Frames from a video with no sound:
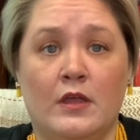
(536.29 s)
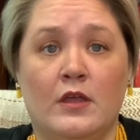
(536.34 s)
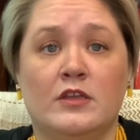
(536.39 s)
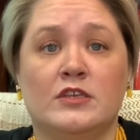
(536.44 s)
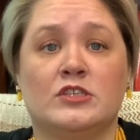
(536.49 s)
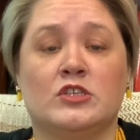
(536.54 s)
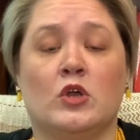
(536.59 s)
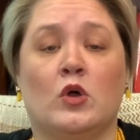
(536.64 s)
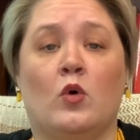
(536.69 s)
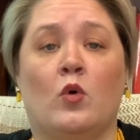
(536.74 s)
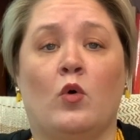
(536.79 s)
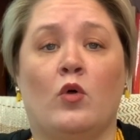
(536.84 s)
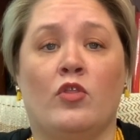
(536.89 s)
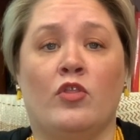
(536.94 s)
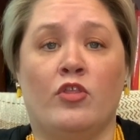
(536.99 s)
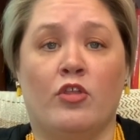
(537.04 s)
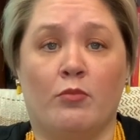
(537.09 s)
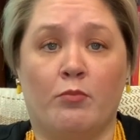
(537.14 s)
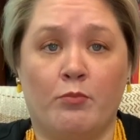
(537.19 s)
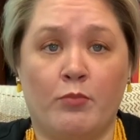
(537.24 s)
So
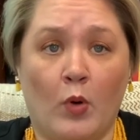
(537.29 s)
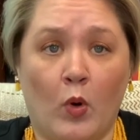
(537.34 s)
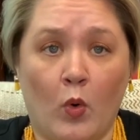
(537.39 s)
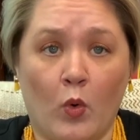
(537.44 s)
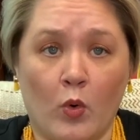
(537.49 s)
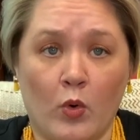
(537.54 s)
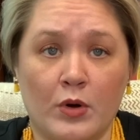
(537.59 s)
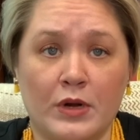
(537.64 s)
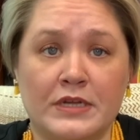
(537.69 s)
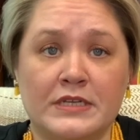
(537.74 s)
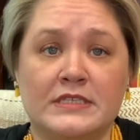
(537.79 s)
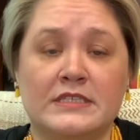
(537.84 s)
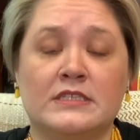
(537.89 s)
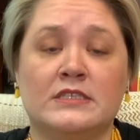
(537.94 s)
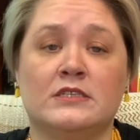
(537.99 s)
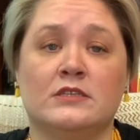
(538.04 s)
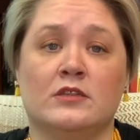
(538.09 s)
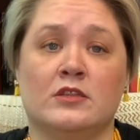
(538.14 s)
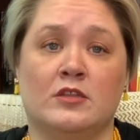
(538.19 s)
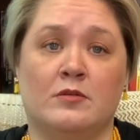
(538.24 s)
the
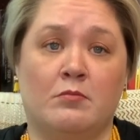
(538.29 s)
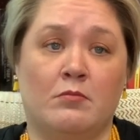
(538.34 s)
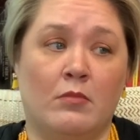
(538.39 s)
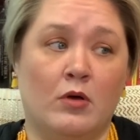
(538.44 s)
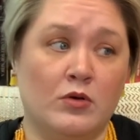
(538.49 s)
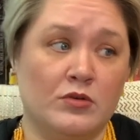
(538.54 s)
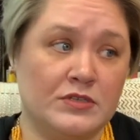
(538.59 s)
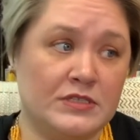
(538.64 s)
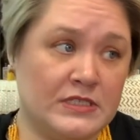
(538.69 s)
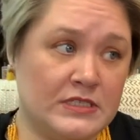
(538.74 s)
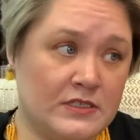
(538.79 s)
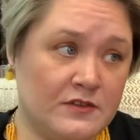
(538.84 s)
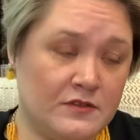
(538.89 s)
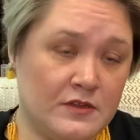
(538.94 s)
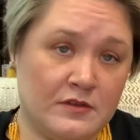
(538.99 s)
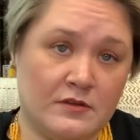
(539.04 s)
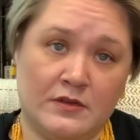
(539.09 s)
poorest, the most